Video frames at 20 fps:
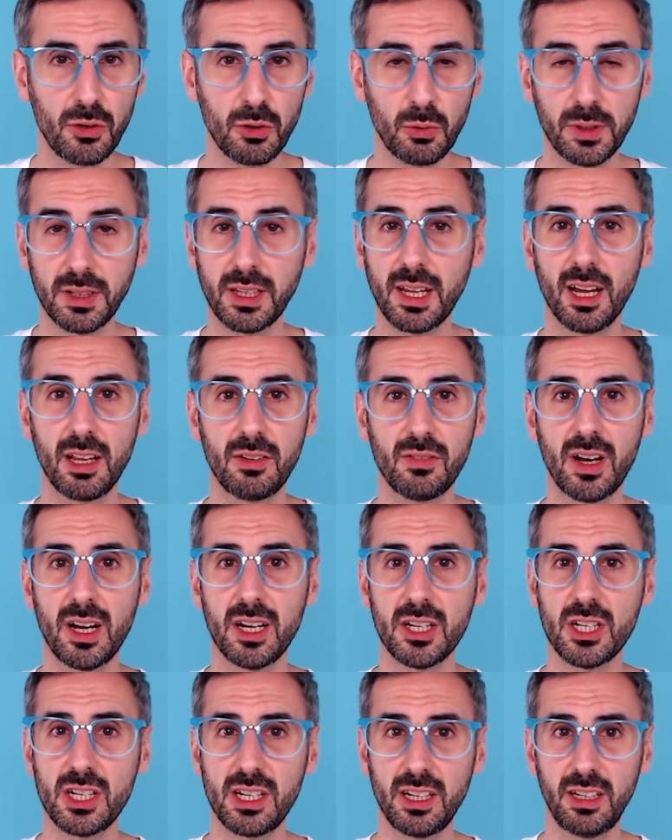you with
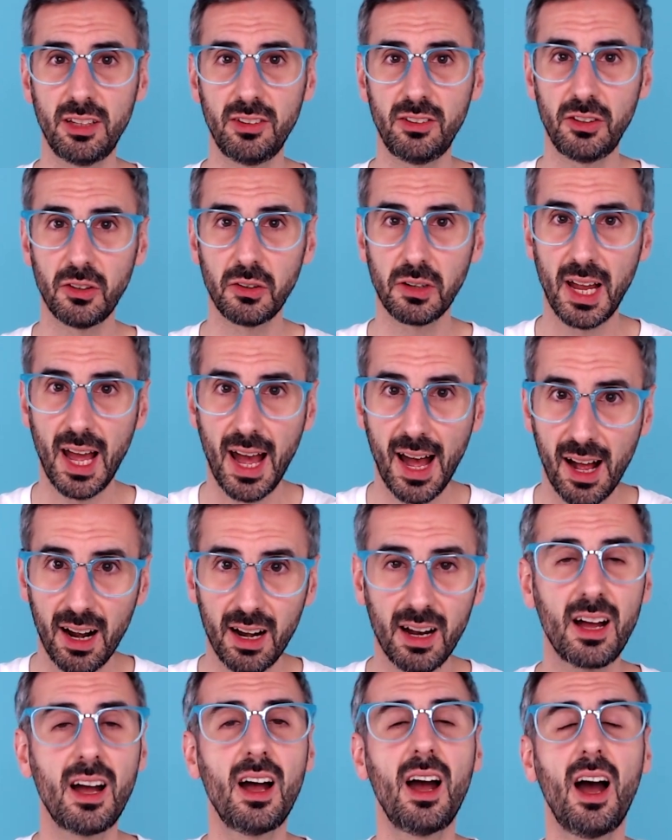Canva, she's your
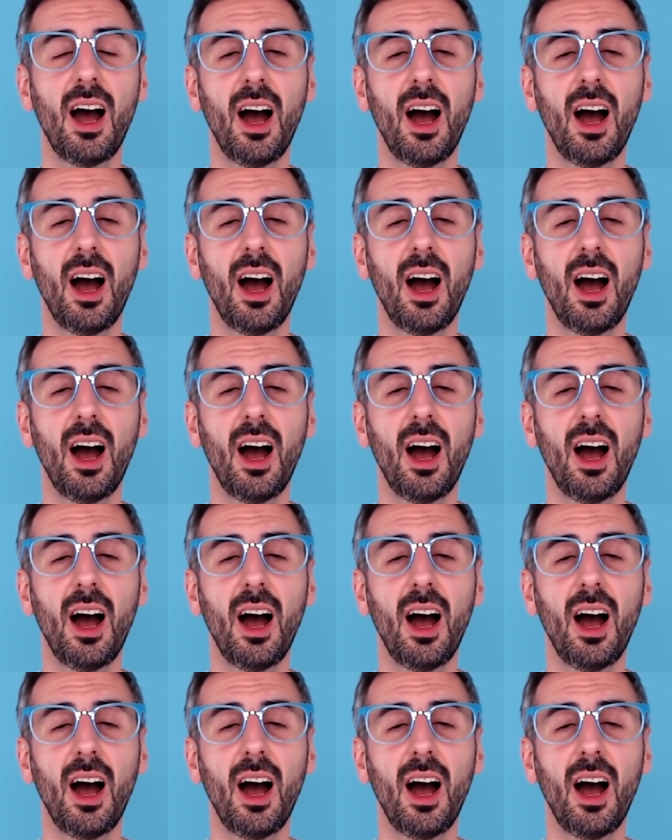gal.